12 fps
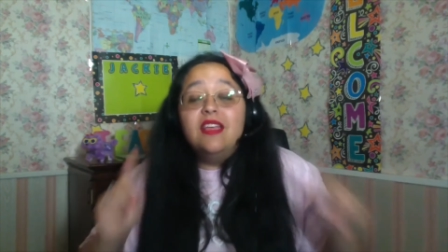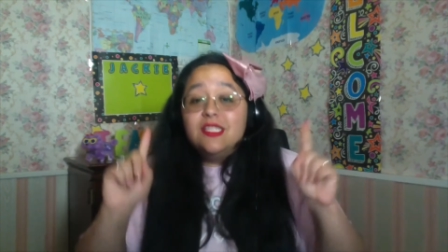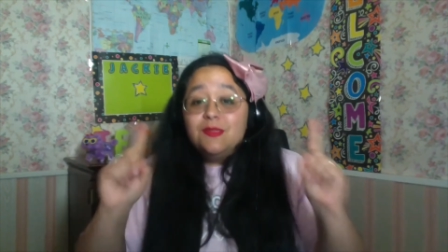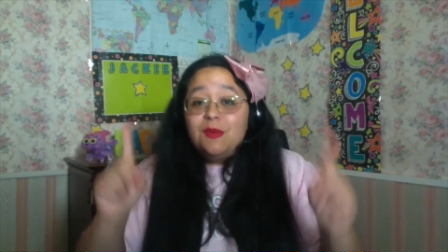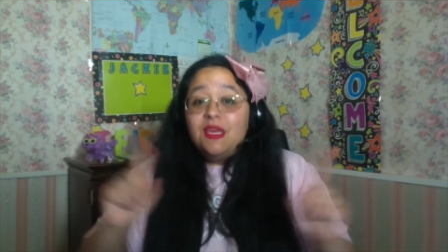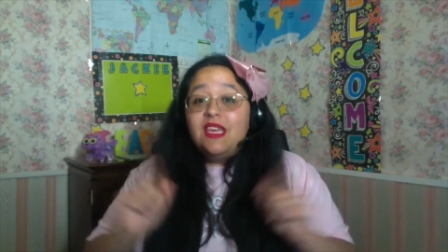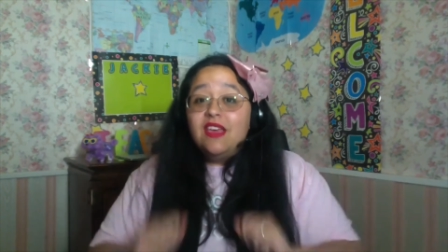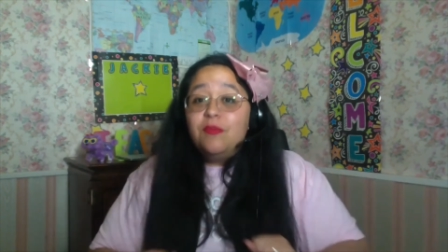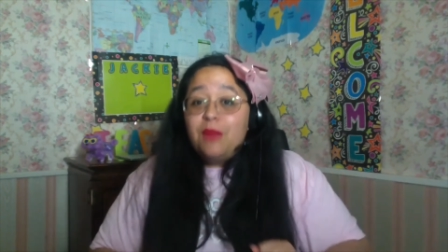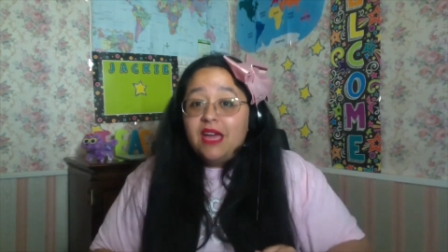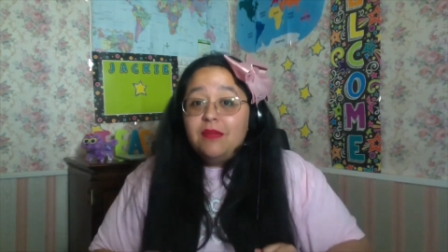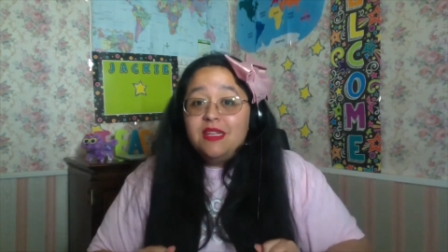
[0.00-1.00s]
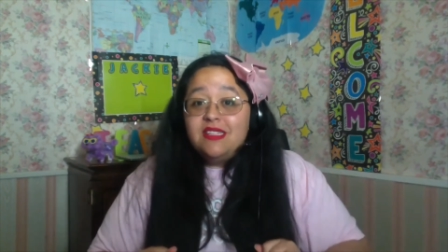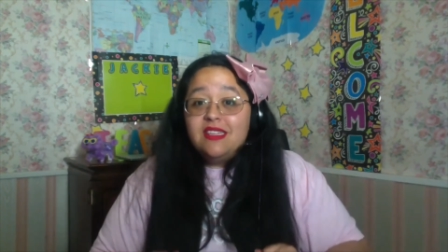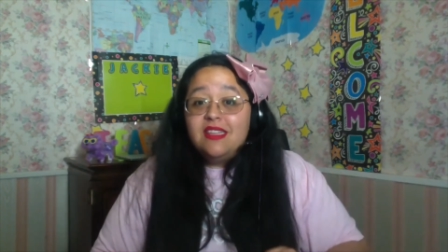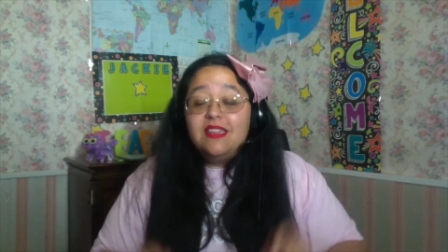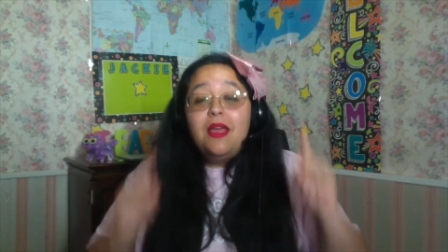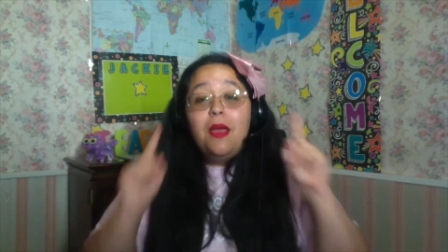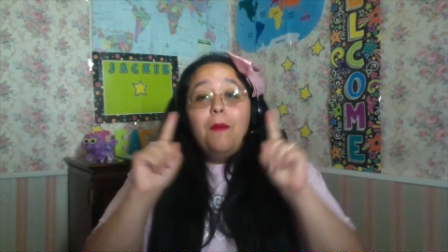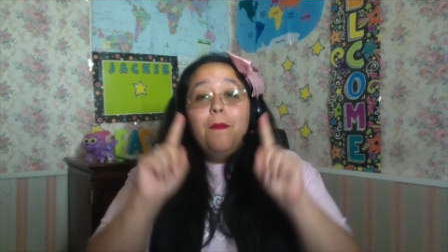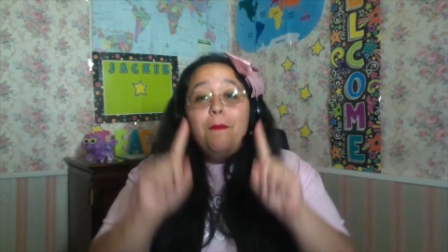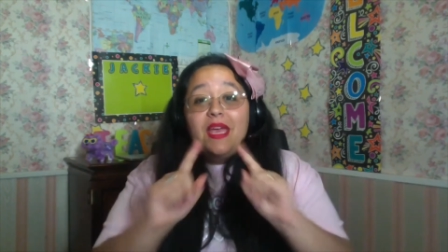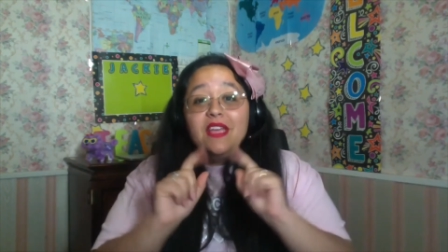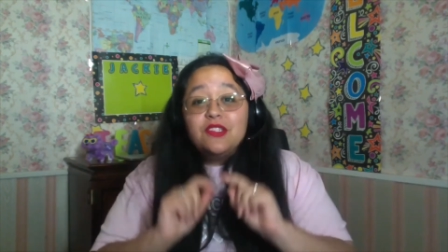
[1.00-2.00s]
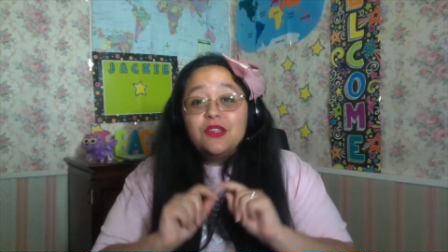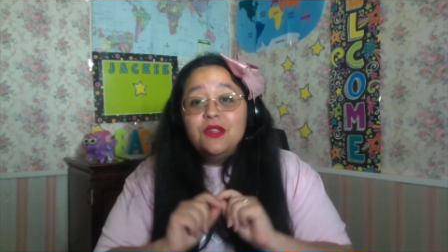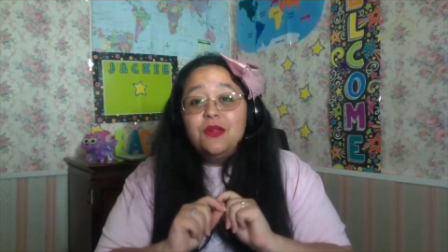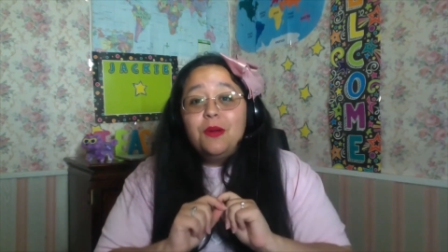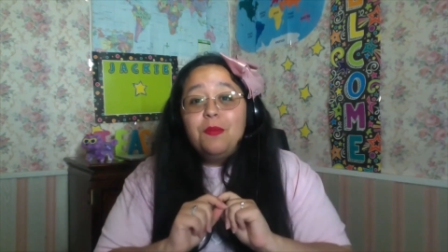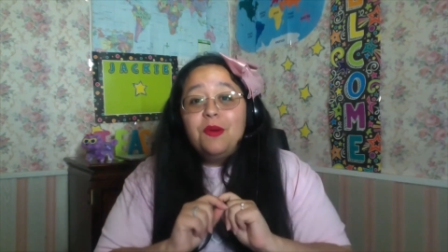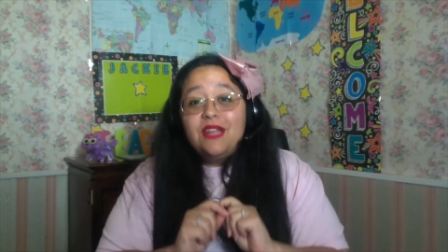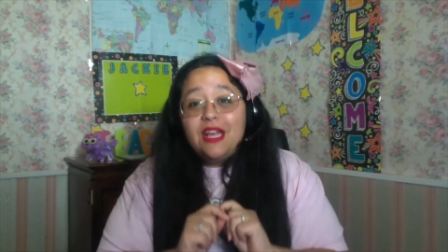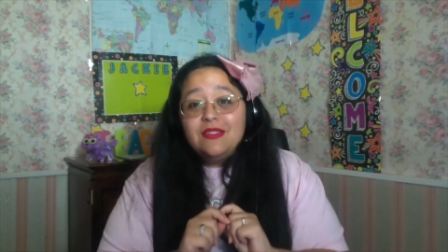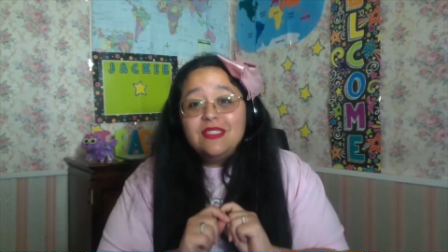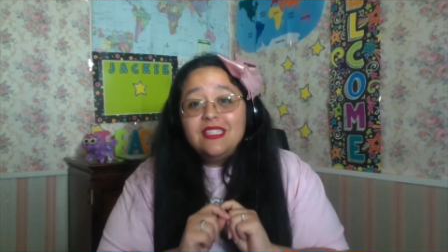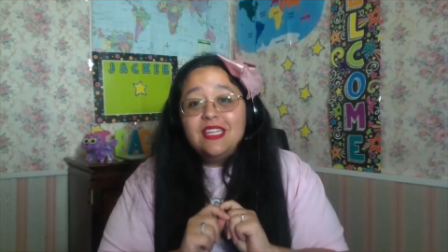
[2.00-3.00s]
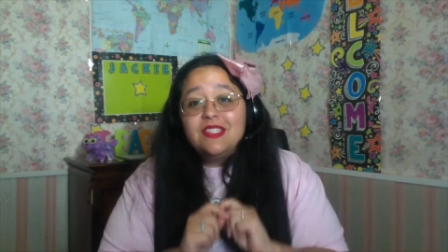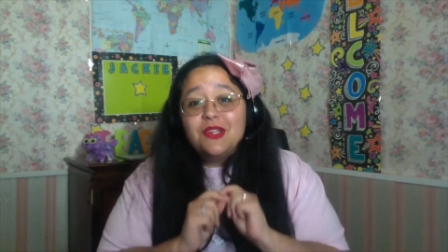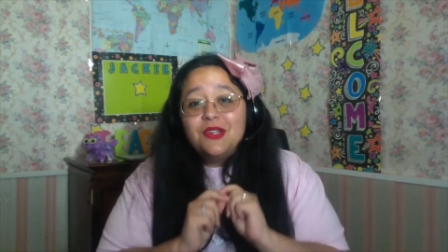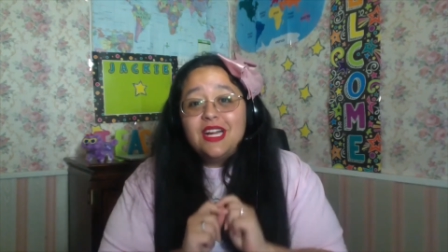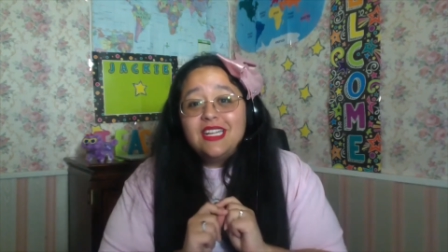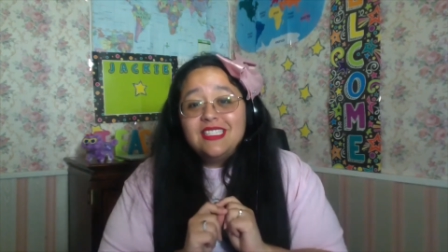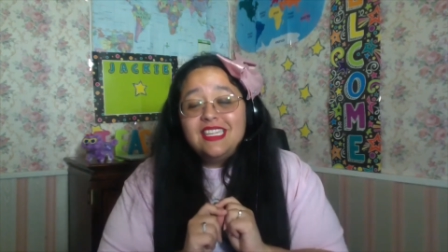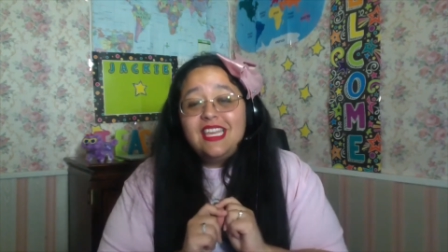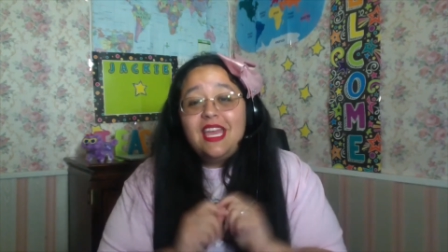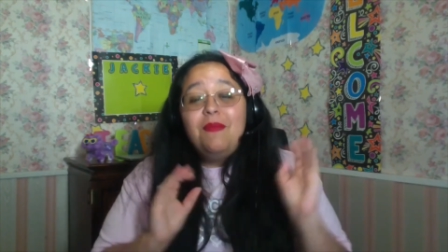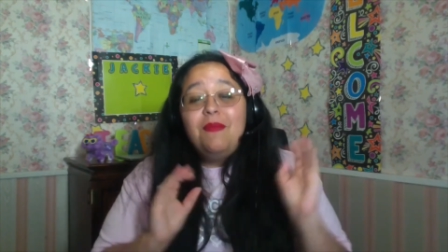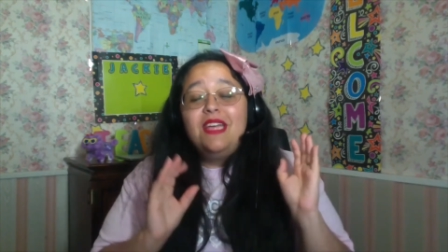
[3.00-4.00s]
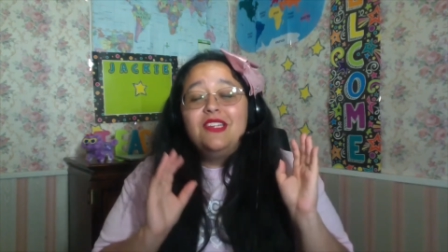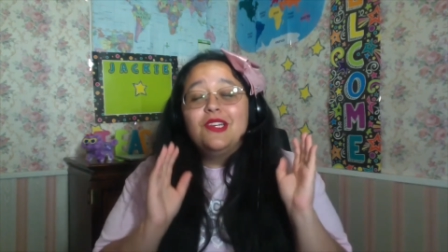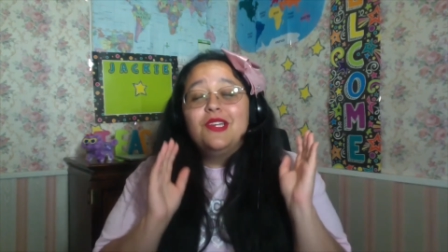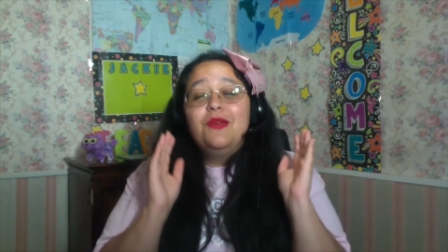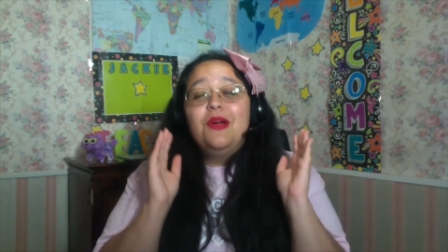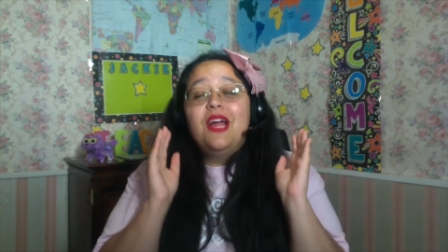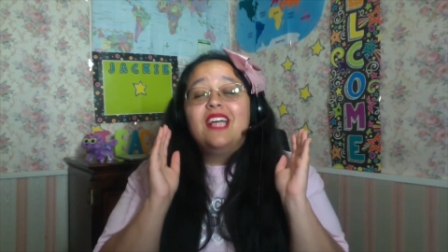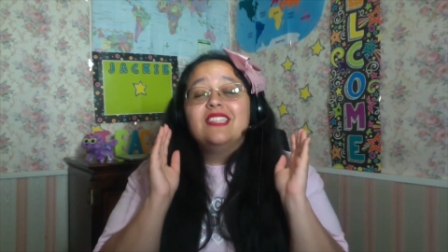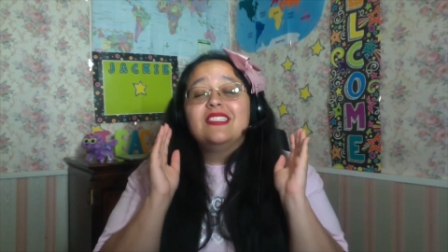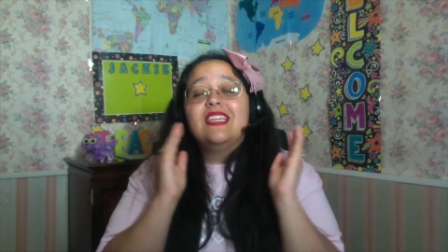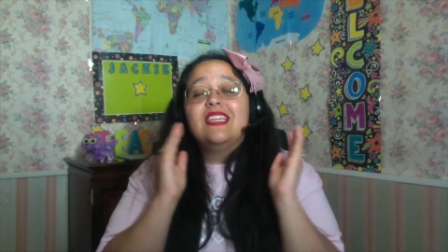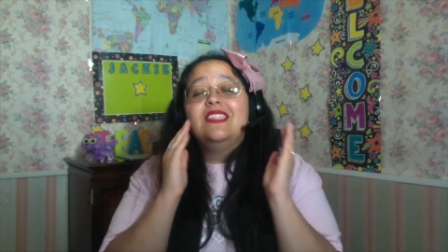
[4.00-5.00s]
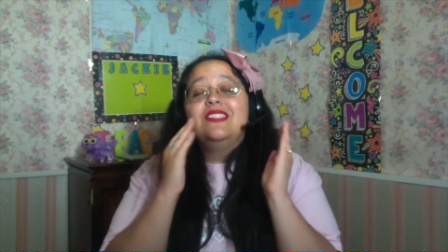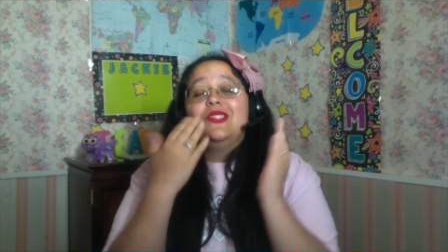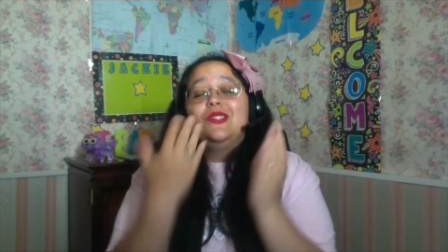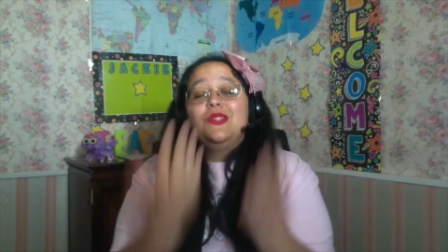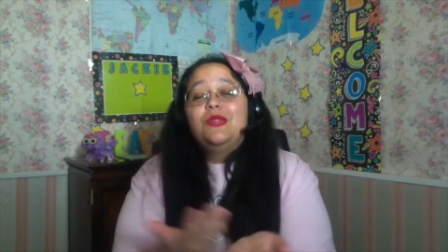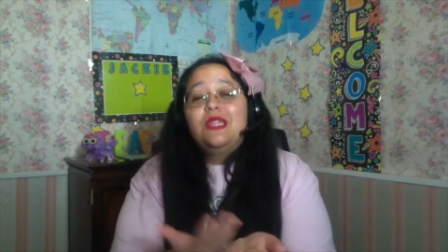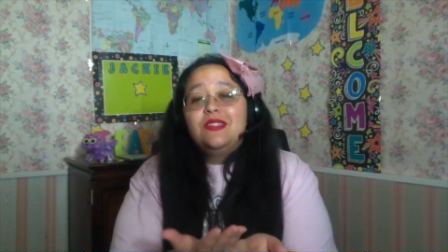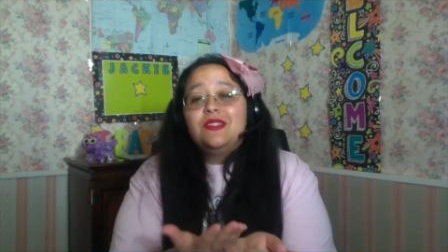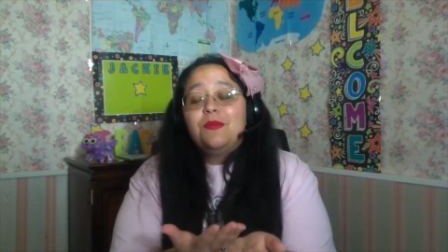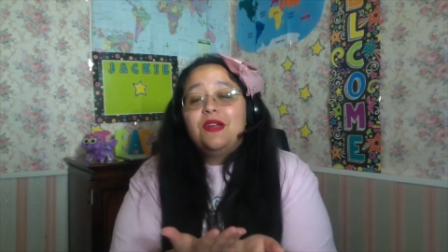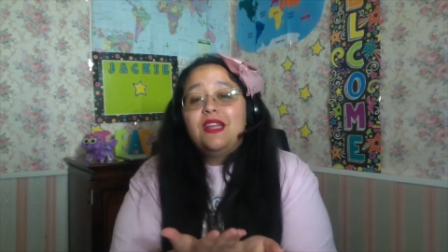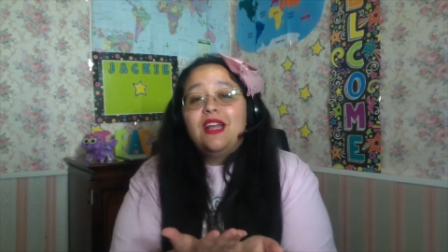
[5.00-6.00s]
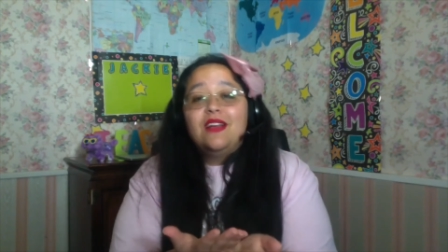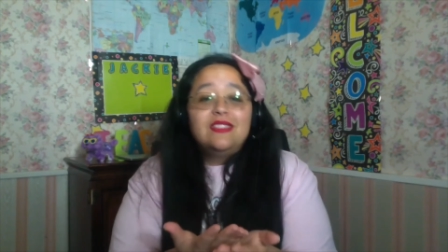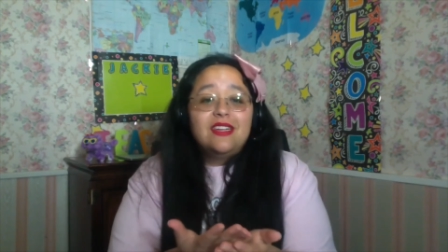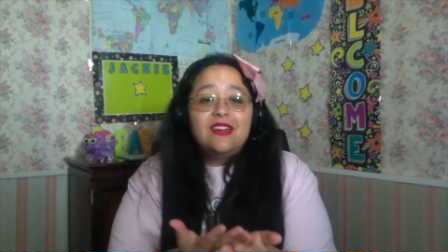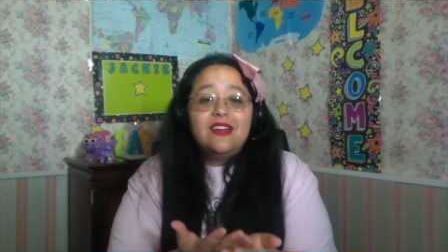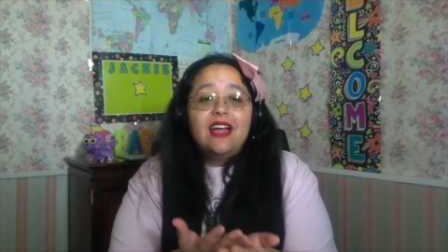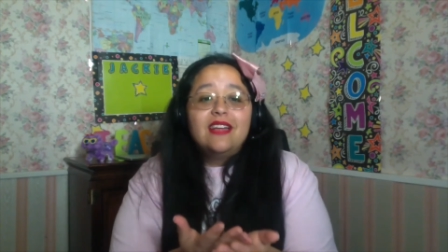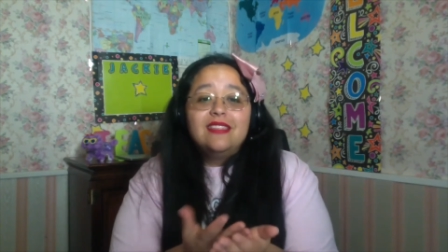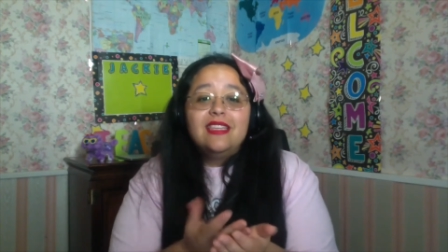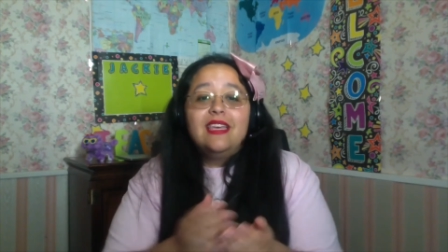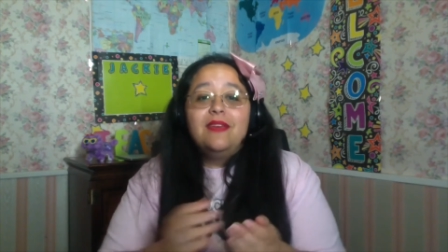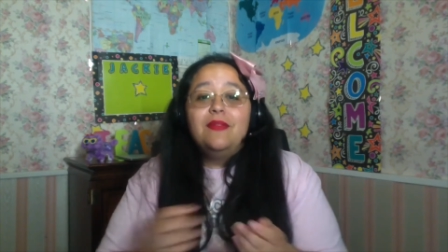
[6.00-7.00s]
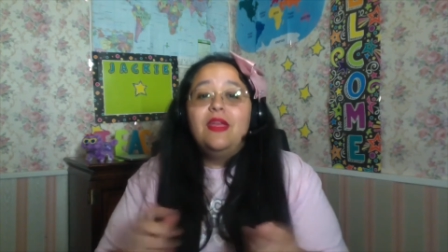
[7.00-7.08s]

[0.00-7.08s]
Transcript: Speaking of badminton, make sure you are pronouncing it correctly and make sure you are asking the student to pronounce it correctly.